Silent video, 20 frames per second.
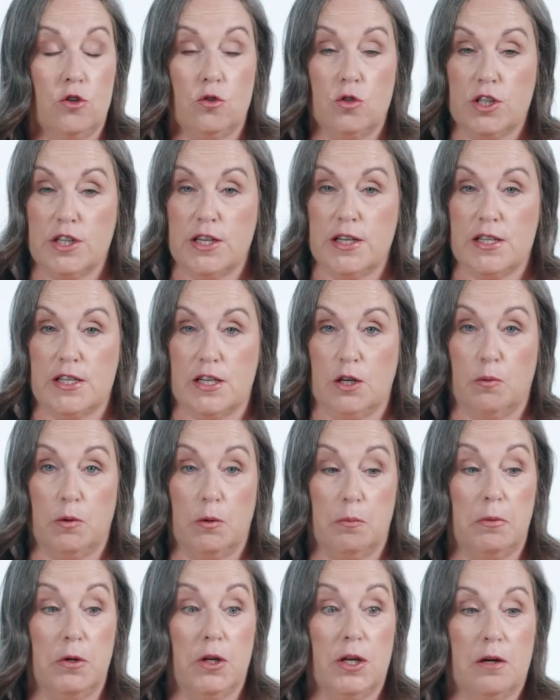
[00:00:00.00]
no tasting
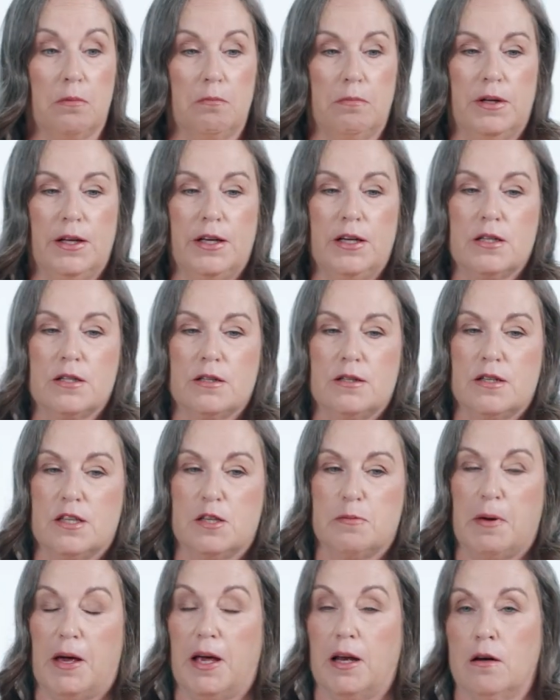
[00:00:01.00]
would be complete in
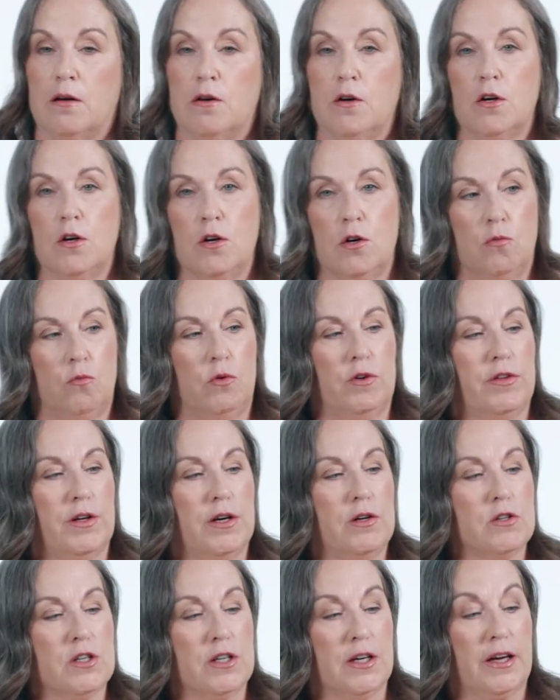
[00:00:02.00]
Spain
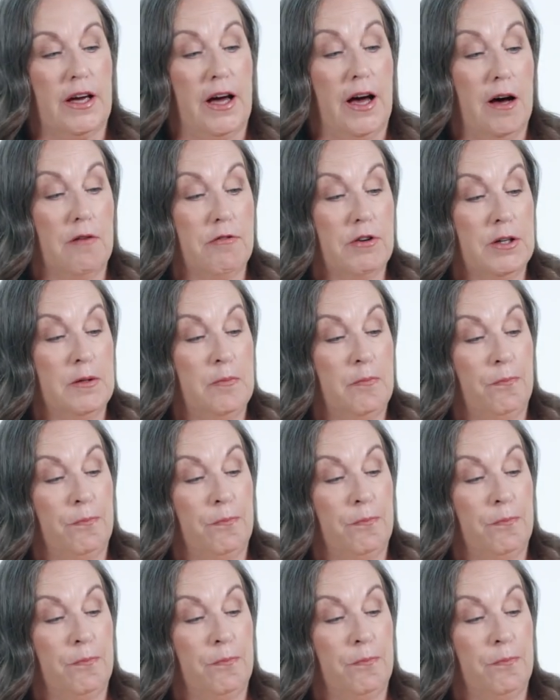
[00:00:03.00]
without a cava.